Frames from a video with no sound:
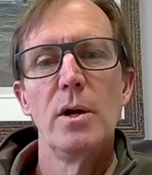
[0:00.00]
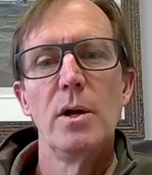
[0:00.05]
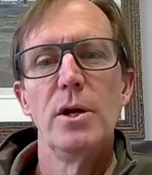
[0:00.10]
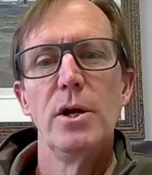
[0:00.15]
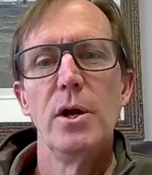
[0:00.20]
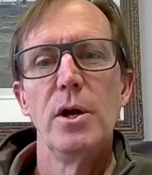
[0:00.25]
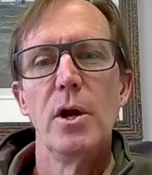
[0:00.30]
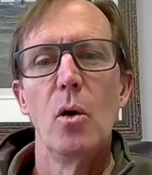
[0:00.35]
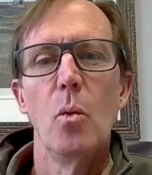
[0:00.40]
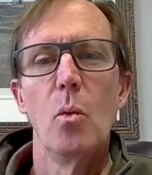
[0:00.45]

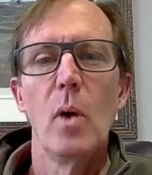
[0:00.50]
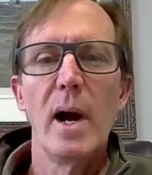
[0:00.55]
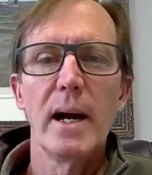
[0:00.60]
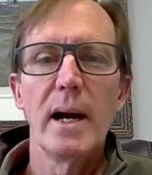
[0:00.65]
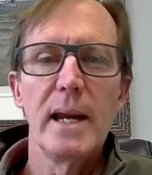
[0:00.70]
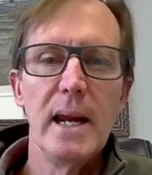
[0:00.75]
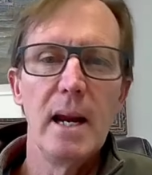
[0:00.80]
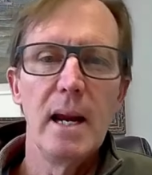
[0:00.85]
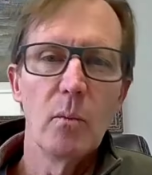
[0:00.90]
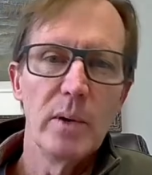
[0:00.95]
Why
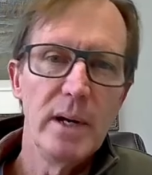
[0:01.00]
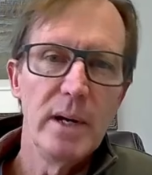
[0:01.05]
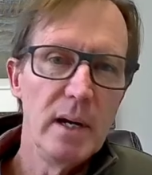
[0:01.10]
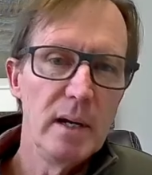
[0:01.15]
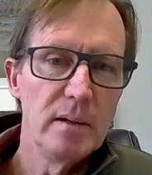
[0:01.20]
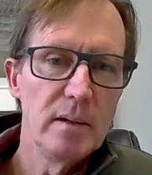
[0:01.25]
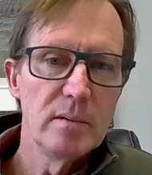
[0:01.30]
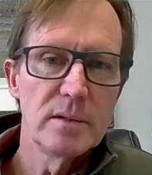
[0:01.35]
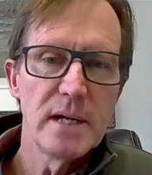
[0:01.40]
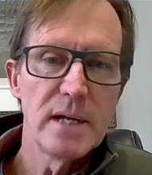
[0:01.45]
can't
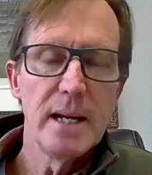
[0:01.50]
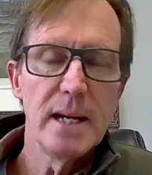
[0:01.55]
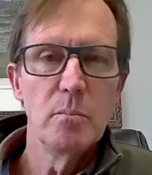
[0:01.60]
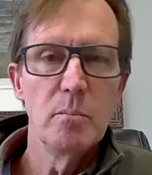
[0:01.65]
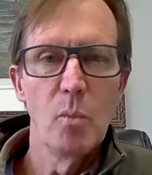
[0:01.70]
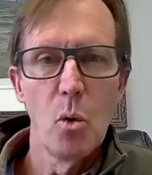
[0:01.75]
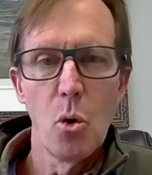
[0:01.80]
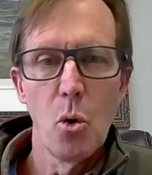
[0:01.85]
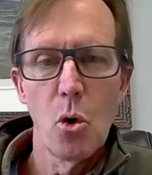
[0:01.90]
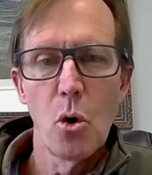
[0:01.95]
we
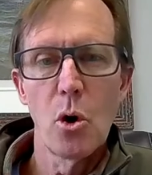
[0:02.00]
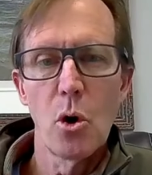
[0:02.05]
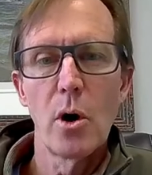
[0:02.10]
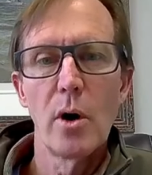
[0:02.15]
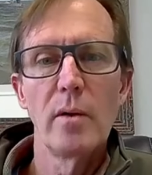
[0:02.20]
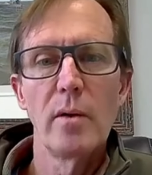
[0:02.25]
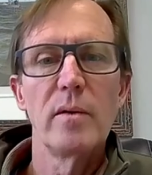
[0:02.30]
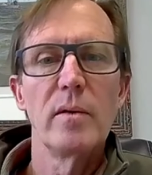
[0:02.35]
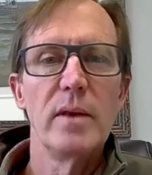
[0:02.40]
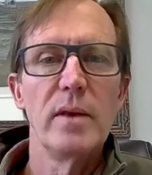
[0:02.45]
take
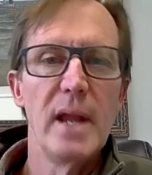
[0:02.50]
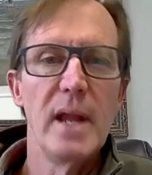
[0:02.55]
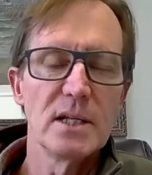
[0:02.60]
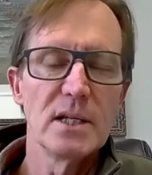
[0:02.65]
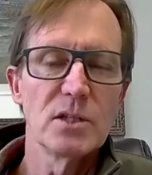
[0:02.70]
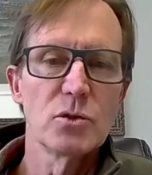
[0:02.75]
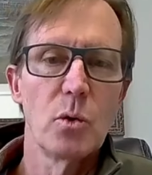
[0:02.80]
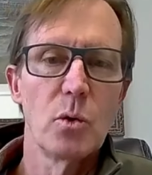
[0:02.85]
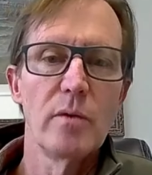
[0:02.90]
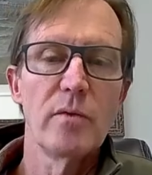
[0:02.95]
more?
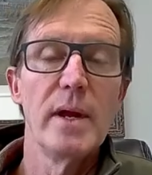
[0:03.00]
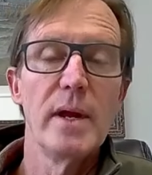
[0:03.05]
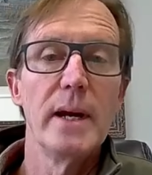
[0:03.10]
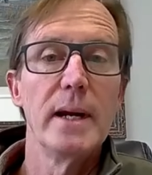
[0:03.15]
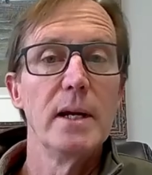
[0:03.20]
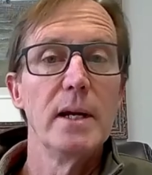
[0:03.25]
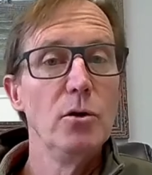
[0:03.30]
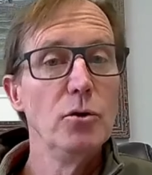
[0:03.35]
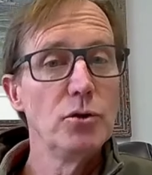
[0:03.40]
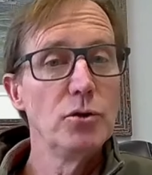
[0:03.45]
That sort of
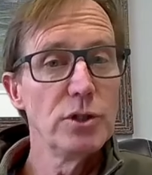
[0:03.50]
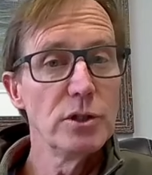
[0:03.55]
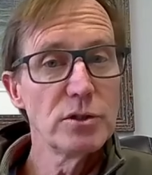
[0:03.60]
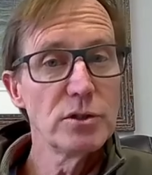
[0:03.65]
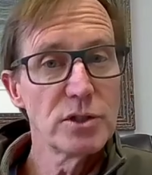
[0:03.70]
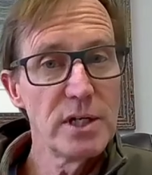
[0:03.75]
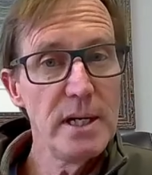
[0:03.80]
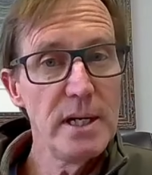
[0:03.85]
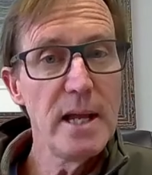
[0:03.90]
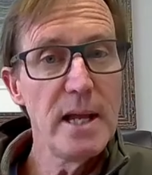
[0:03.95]
thing. And you should
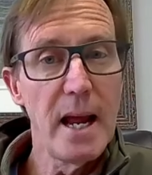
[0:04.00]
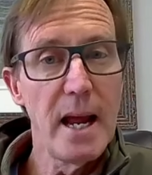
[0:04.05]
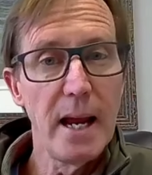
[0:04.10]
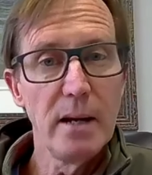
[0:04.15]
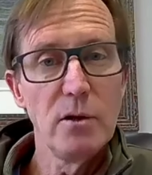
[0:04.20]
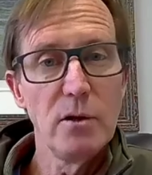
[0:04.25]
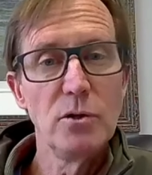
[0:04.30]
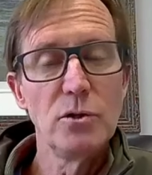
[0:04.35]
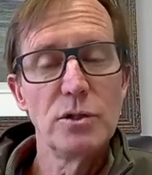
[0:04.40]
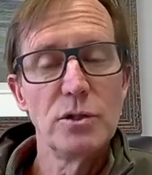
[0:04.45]
see
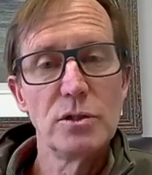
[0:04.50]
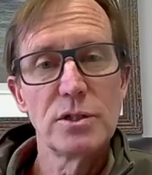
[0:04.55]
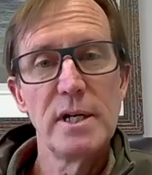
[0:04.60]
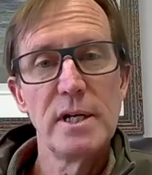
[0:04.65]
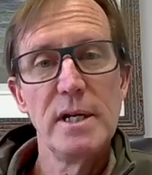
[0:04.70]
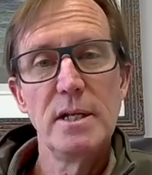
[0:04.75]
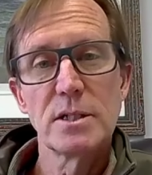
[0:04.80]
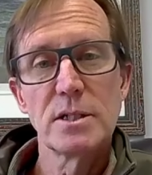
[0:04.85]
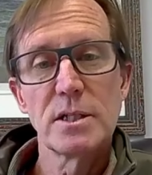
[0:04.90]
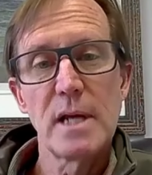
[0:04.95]
that. You should
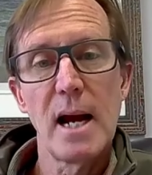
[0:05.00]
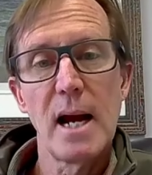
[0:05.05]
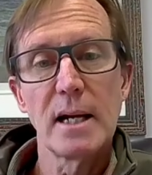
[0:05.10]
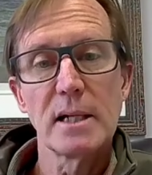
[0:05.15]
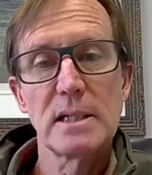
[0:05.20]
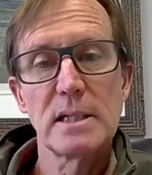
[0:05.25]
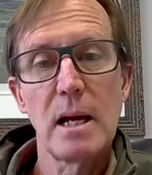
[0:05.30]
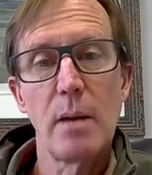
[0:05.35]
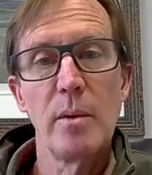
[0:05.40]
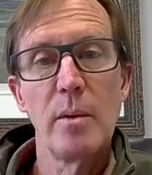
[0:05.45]
see the
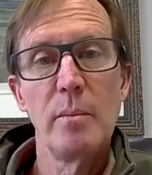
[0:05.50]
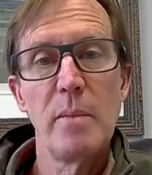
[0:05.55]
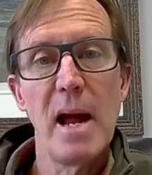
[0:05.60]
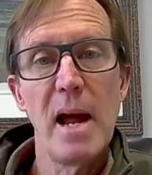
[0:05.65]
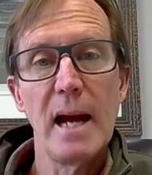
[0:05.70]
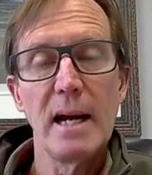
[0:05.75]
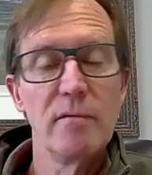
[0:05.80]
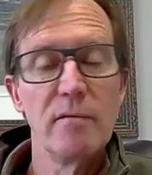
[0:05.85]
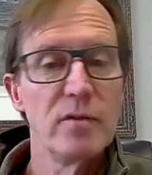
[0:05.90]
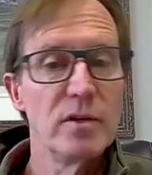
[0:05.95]
stocks coming
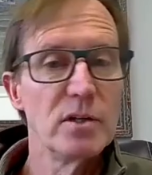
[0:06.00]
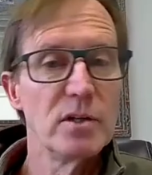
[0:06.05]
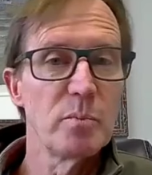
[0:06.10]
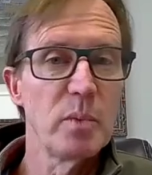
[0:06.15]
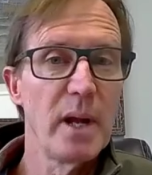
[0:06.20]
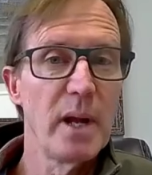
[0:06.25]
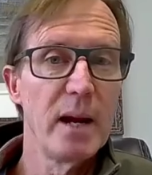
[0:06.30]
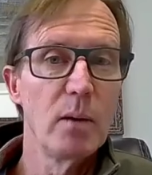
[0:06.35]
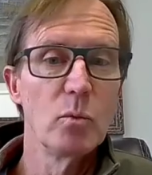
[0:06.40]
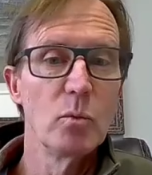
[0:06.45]
back if this
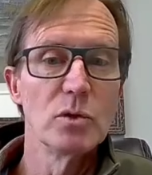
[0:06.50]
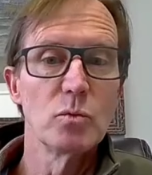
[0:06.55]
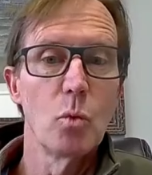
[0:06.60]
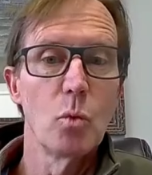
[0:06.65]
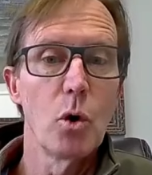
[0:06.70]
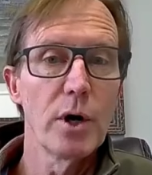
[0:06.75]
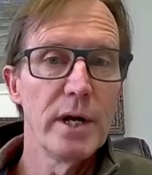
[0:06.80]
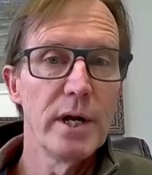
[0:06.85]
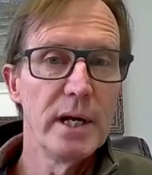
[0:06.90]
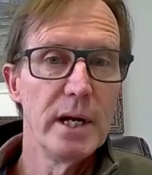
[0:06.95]
plan was
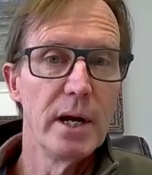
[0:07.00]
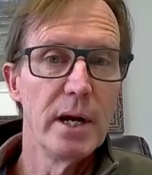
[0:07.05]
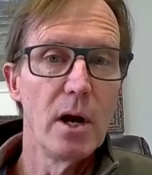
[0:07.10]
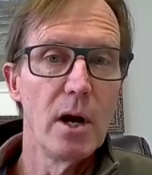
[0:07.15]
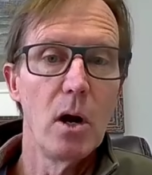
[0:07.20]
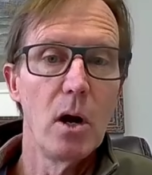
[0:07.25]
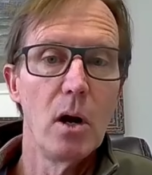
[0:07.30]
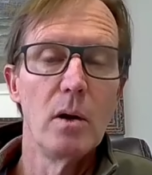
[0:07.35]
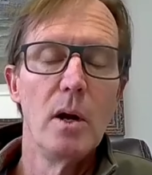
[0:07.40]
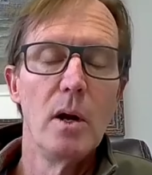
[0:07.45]
working at
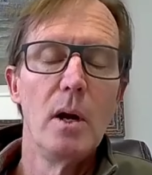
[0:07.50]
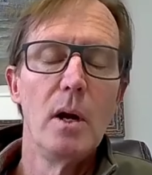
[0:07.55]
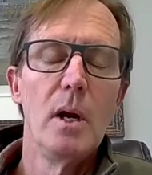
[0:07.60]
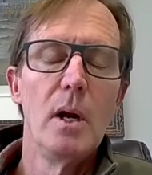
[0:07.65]
all.